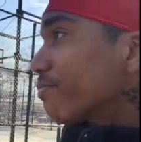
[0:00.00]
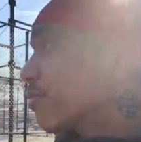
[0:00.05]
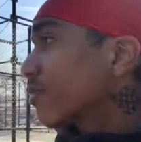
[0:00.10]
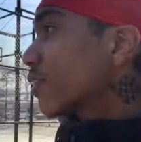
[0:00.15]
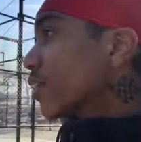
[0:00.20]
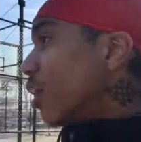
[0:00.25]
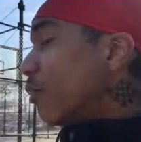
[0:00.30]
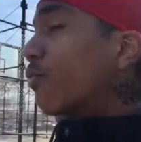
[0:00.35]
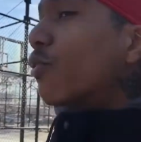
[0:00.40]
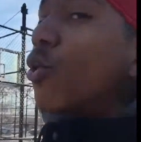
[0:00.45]

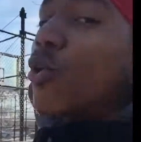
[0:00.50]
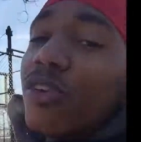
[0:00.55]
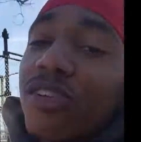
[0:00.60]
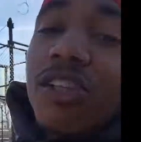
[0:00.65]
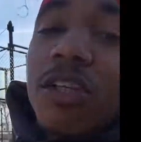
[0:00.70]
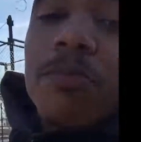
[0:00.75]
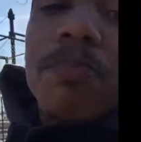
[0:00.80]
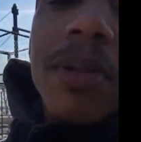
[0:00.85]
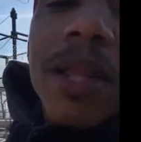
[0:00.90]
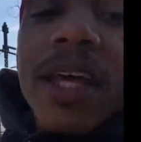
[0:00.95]
Of course, she
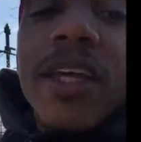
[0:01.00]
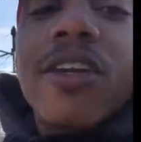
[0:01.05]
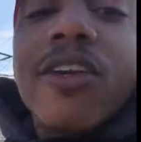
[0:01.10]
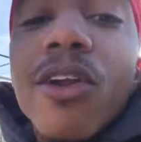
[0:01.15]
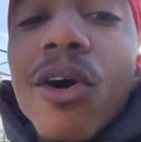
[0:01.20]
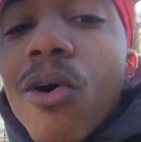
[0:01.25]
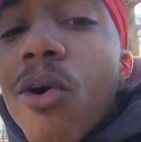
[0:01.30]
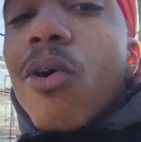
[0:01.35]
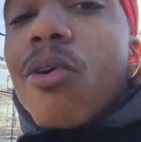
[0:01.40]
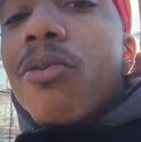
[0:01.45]
played it
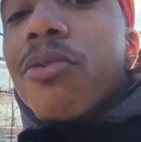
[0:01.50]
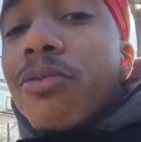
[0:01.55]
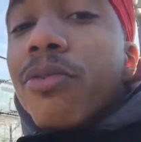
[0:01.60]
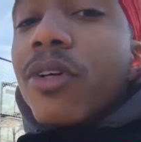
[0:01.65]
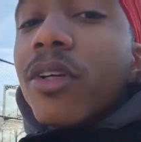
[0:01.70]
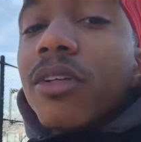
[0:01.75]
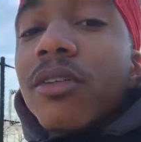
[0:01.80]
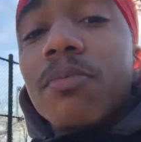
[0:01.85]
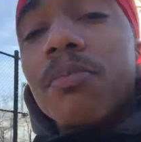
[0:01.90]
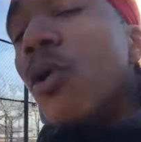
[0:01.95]
off
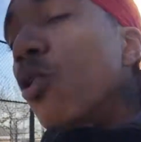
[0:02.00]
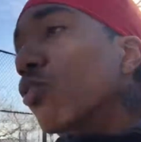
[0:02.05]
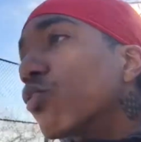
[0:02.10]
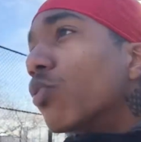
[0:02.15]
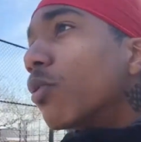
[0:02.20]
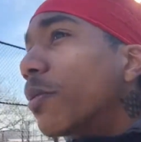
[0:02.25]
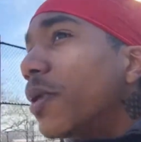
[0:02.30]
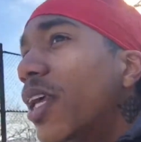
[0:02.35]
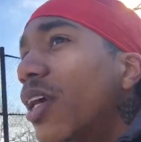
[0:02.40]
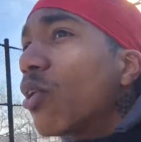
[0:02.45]
because most
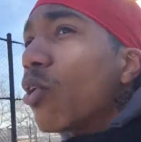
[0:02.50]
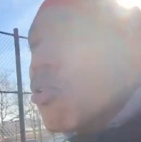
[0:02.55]
women, they gonna